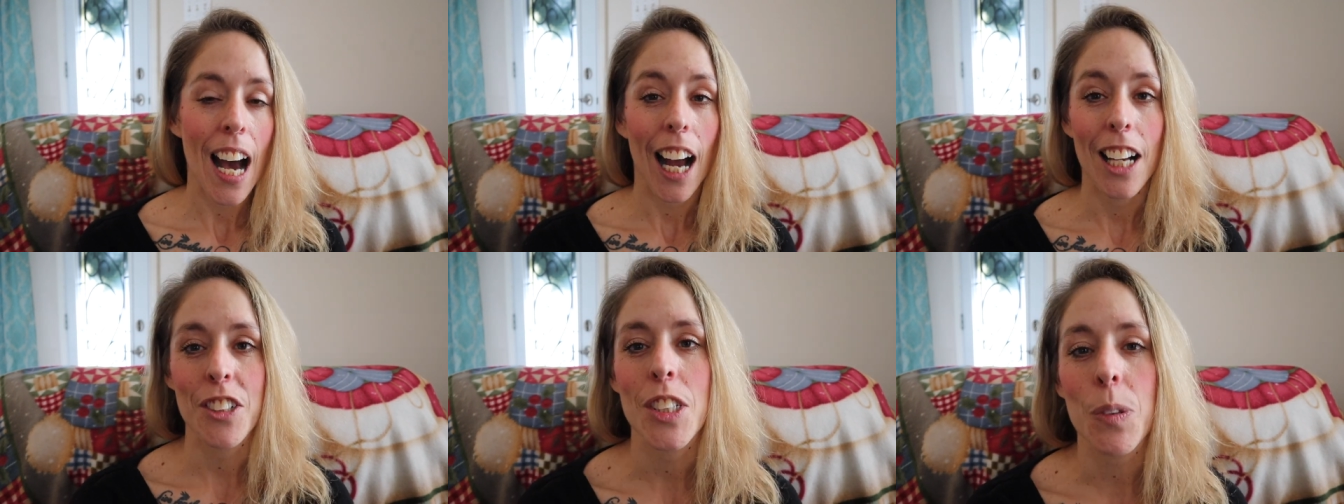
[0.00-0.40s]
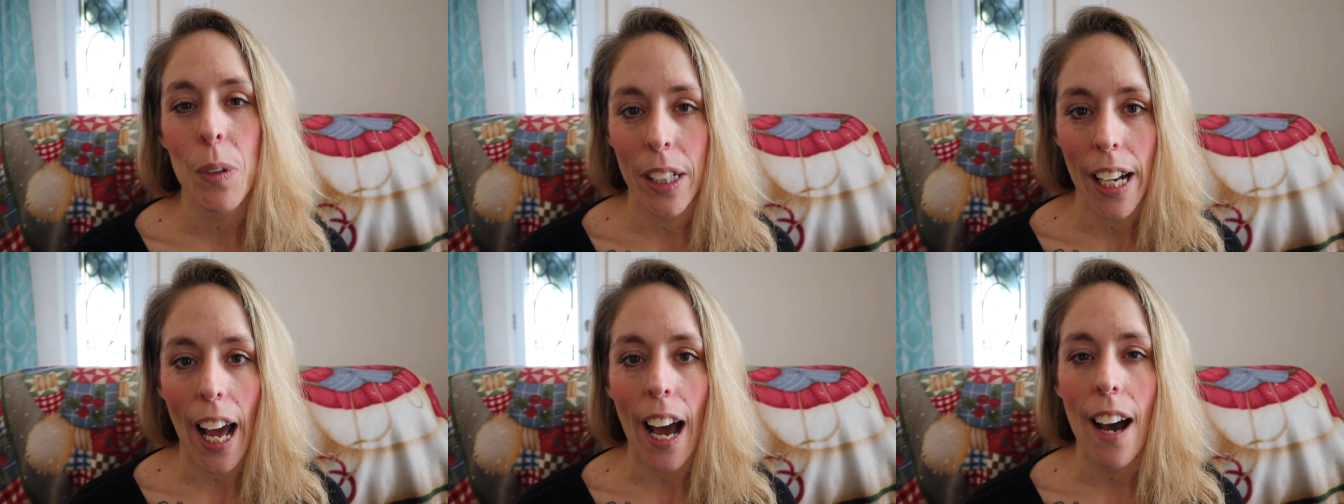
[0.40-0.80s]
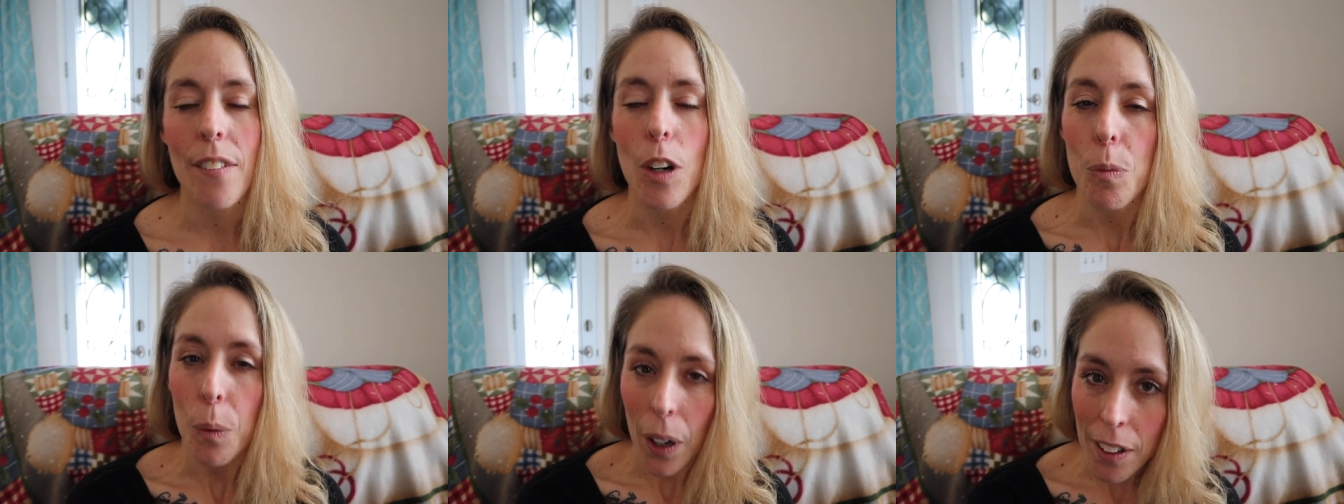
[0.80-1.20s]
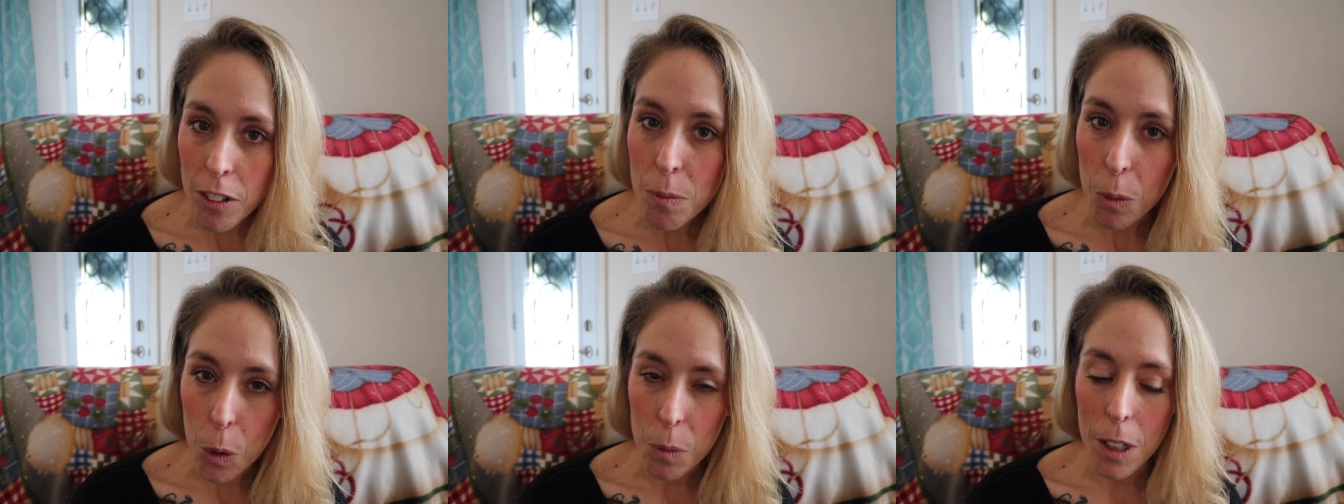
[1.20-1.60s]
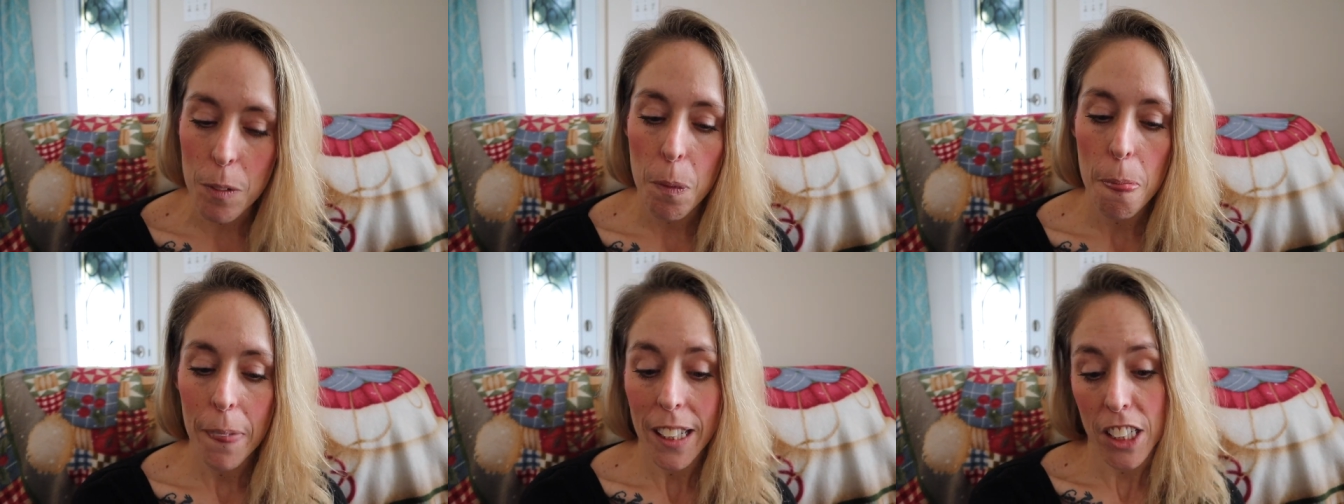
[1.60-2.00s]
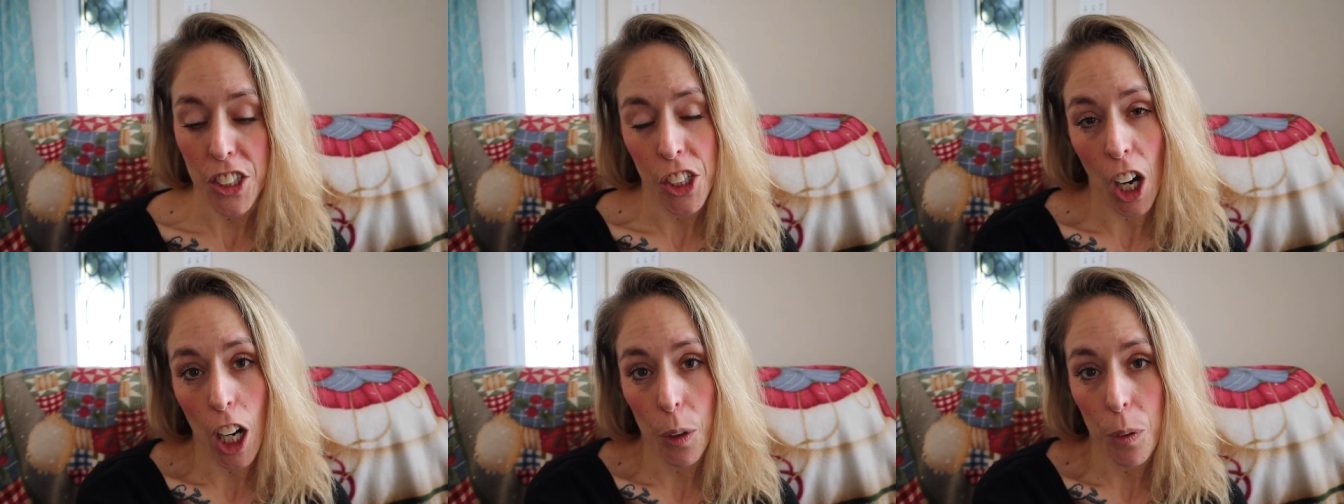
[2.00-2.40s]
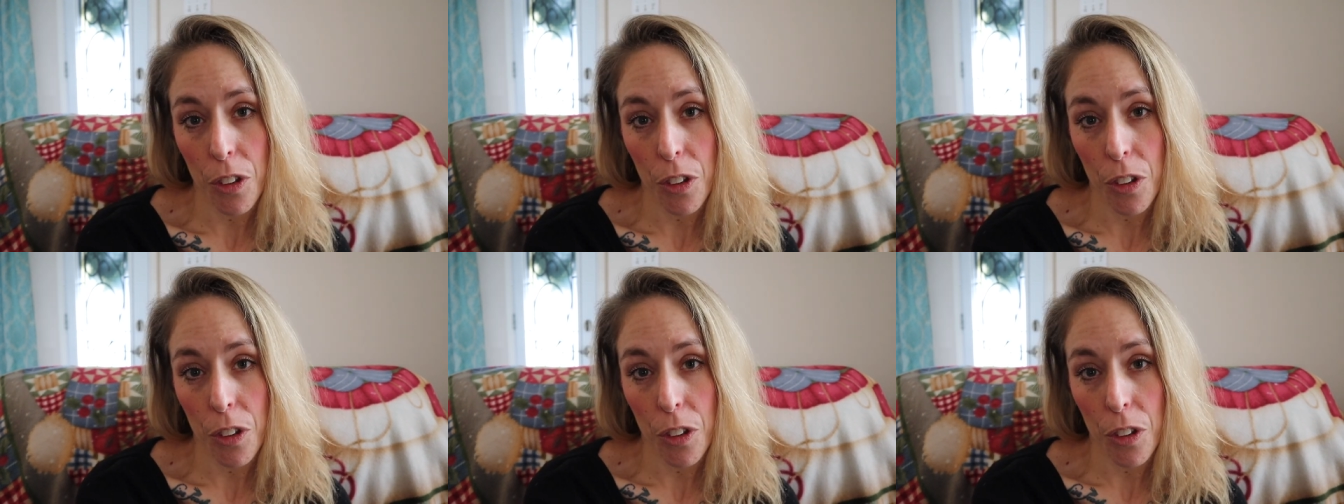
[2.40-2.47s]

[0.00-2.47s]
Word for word: I just wanted to have a private moment to talk